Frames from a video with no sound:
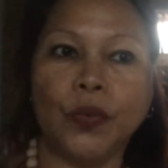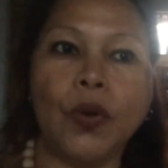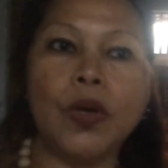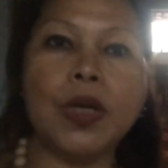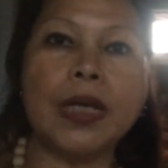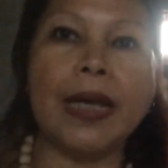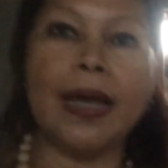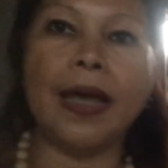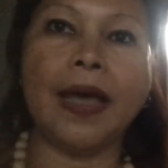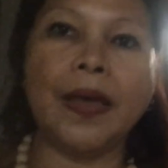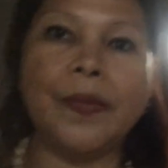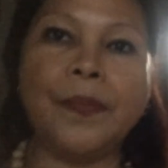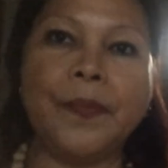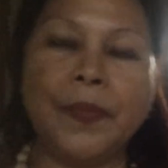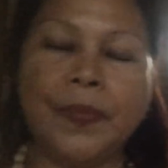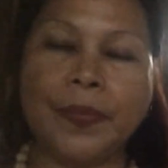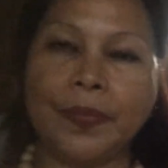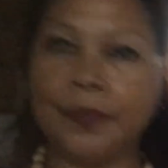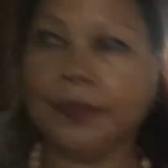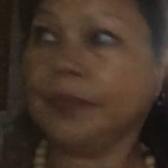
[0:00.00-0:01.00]
woke up.
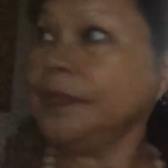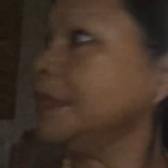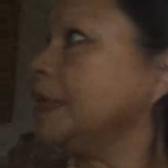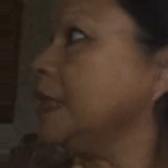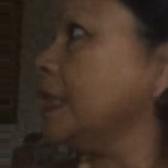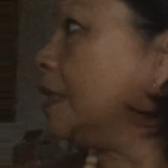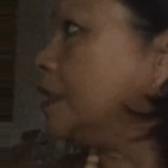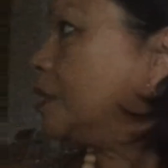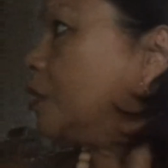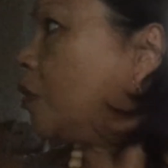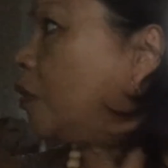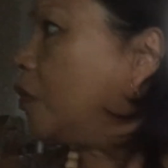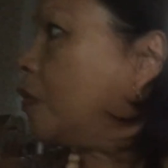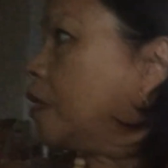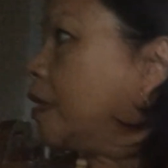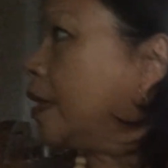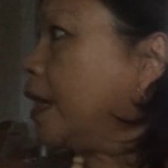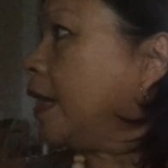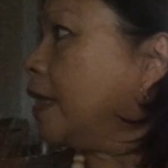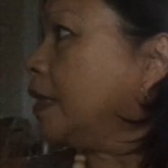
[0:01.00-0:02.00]
It's
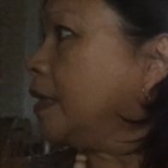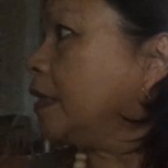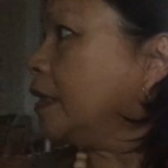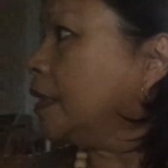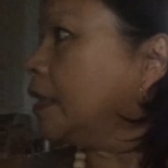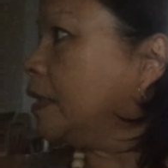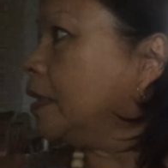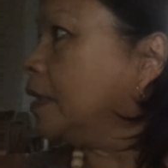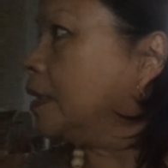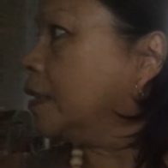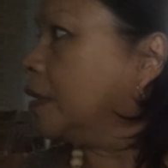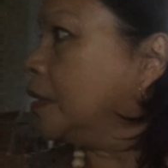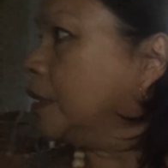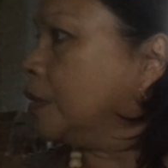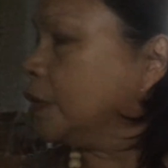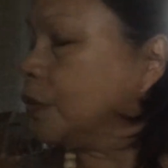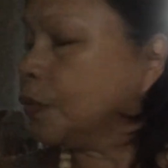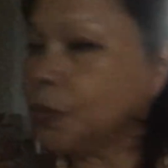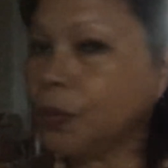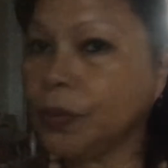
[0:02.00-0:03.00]
already
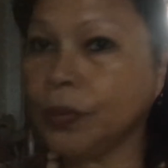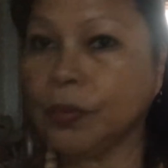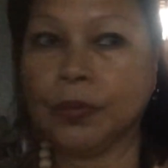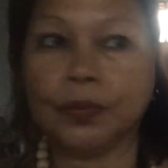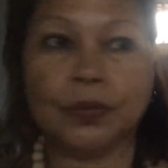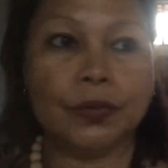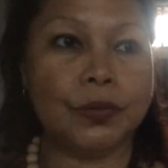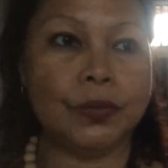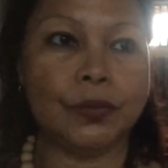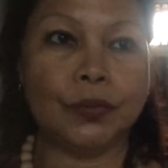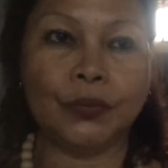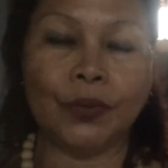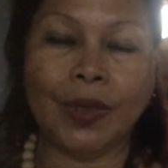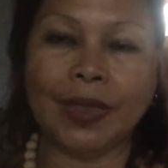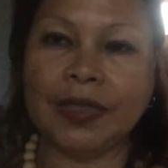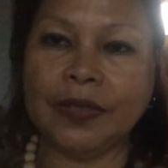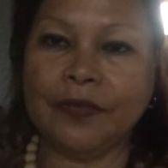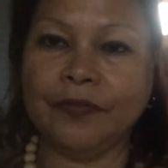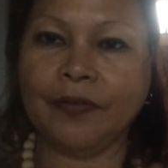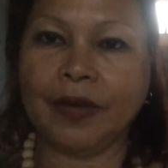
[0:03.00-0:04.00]

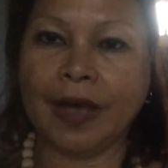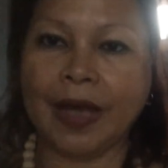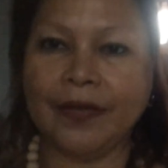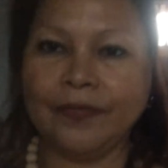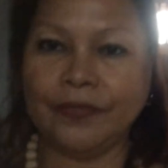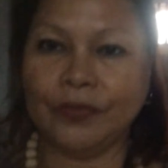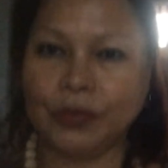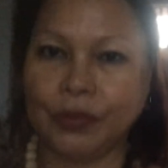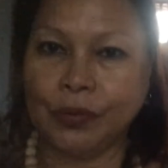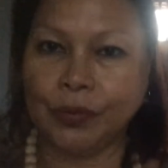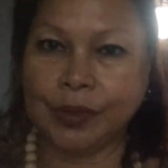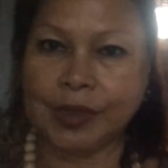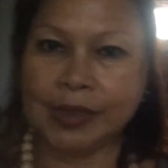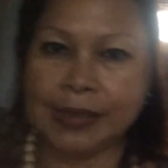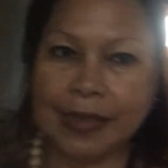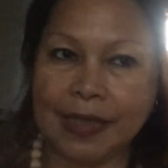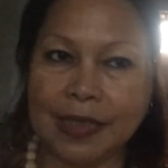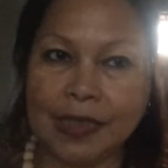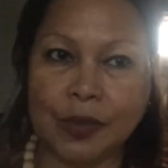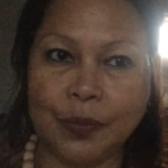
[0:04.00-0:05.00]
25 to
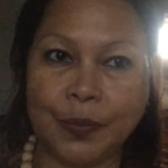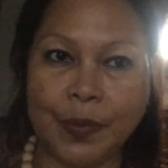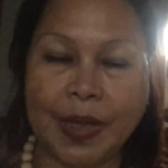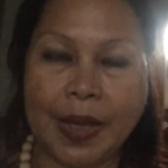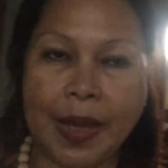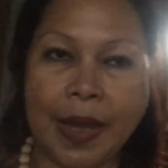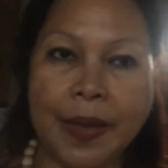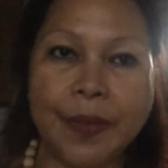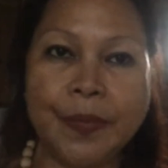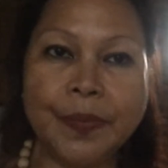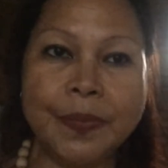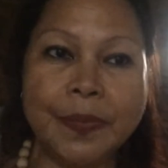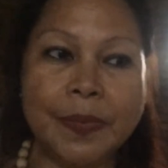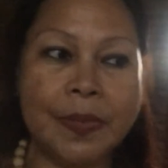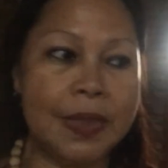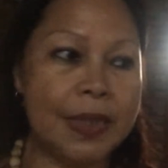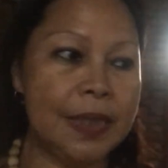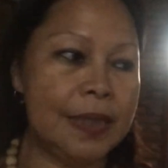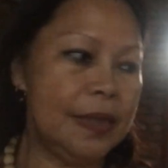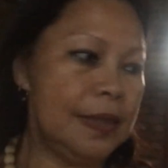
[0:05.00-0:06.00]
6 p.m.
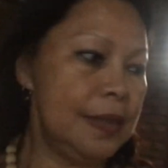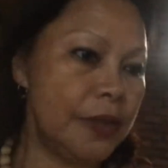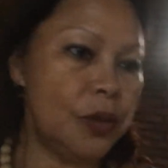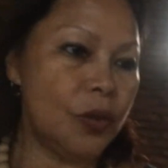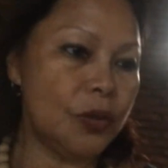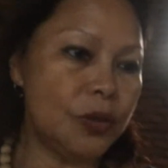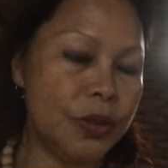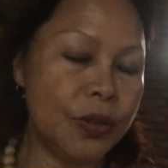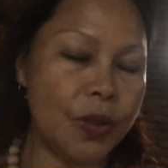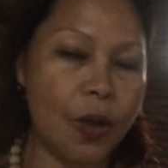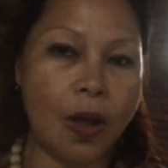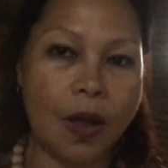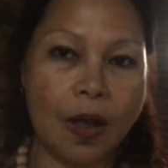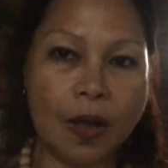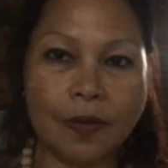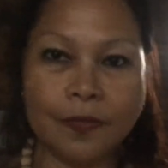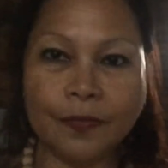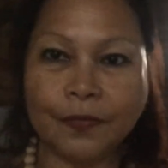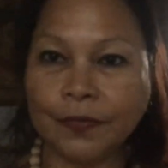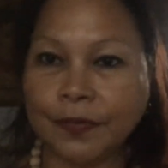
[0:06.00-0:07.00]
Dozed
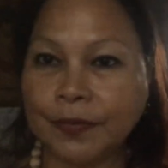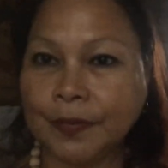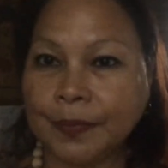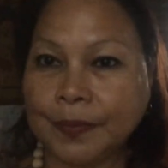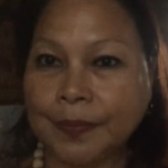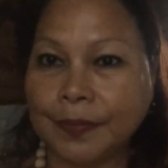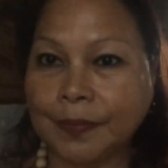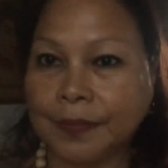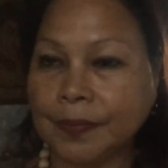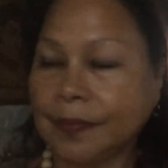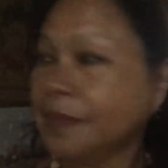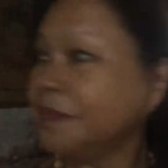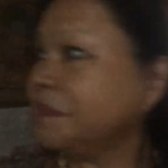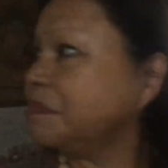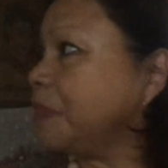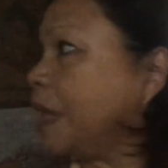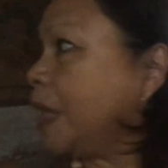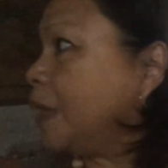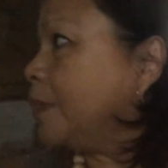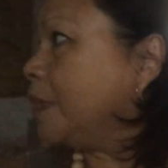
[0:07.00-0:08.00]
off
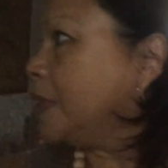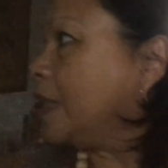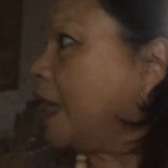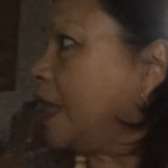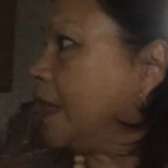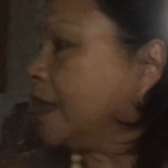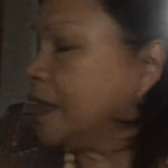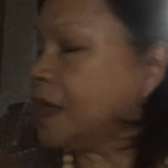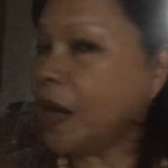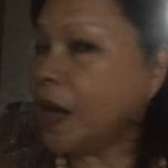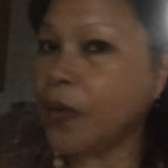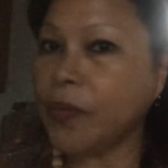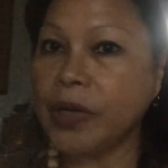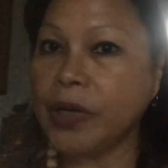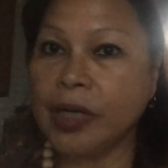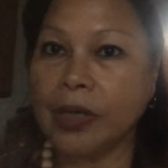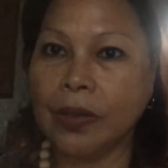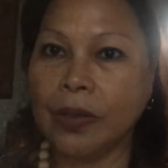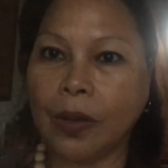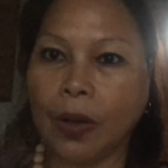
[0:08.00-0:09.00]
maybe like an
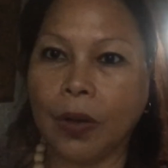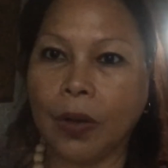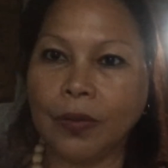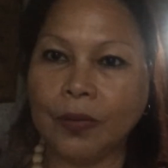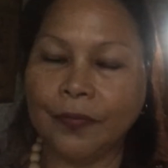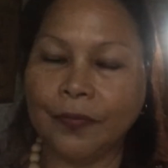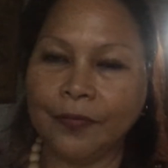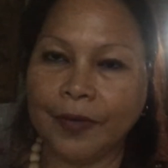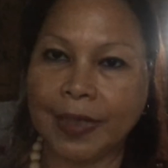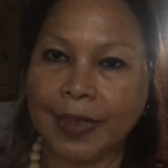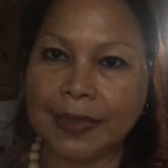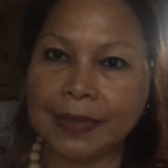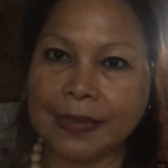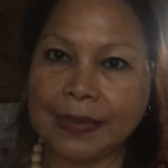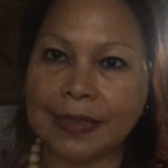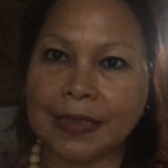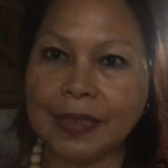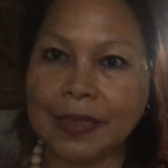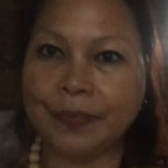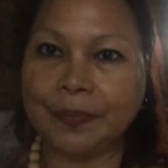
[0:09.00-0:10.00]
hour ago, fell
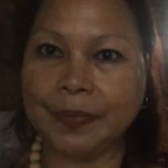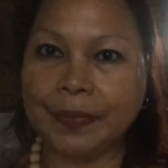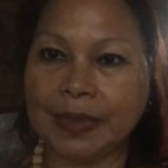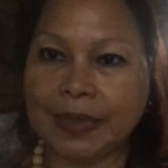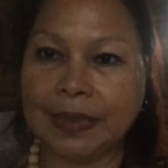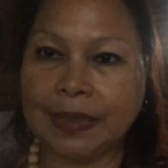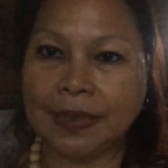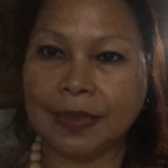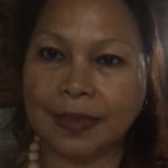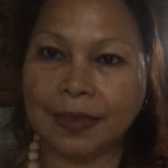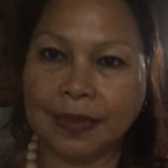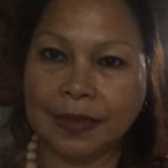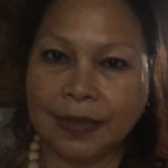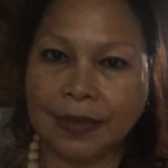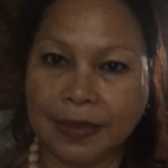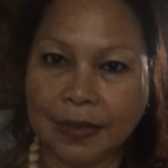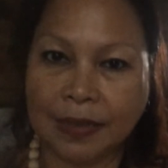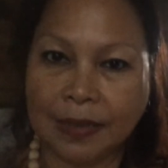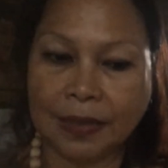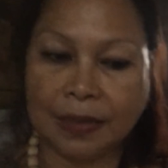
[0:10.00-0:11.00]
asleep,
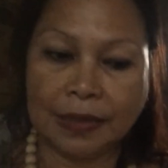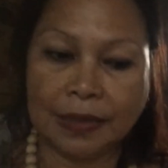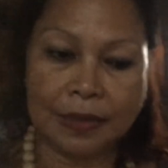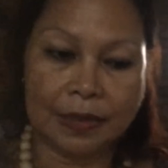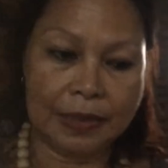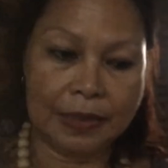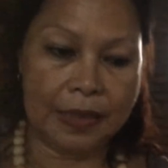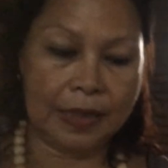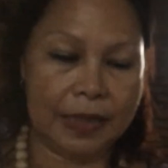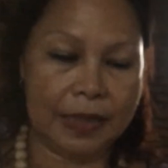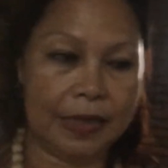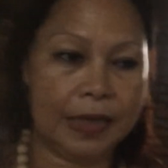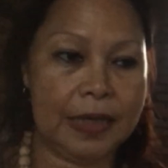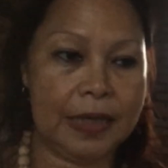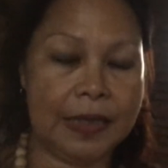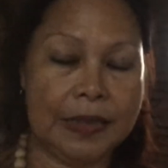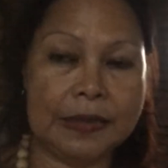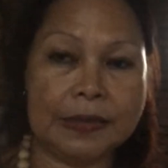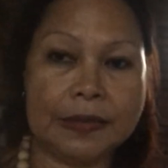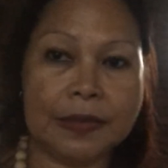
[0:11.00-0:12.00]

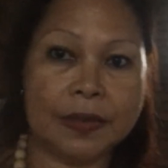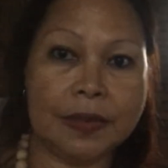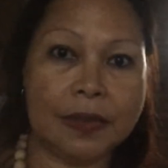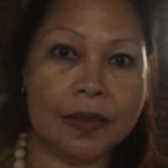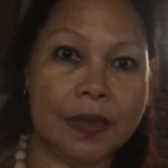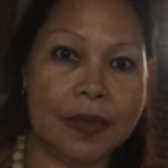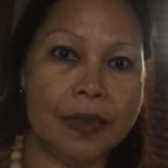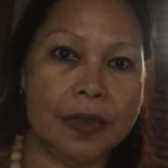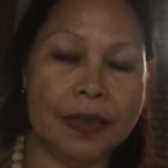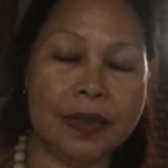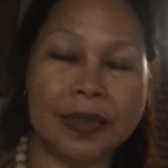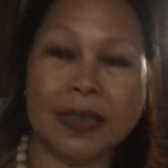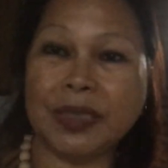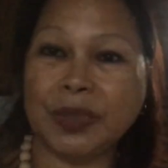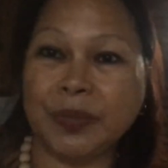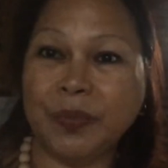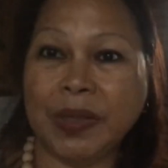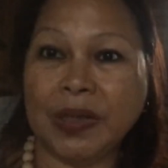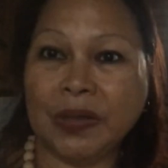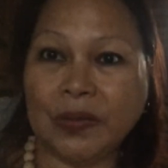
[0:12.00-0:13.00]
and
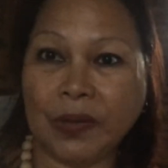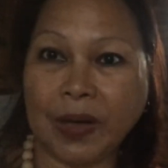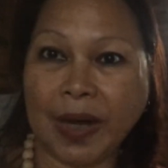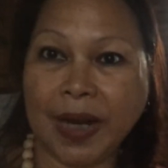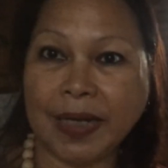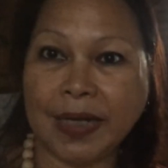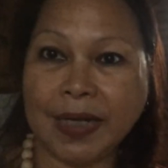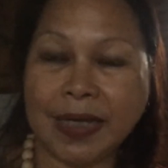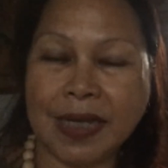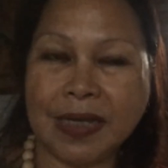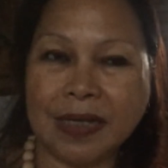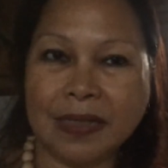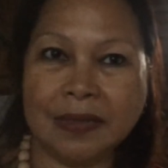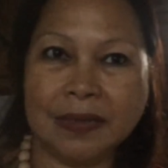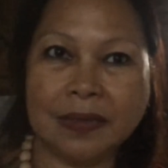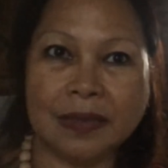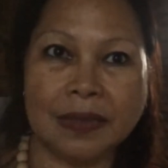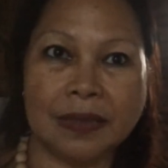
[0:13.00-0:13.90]
it's been raining,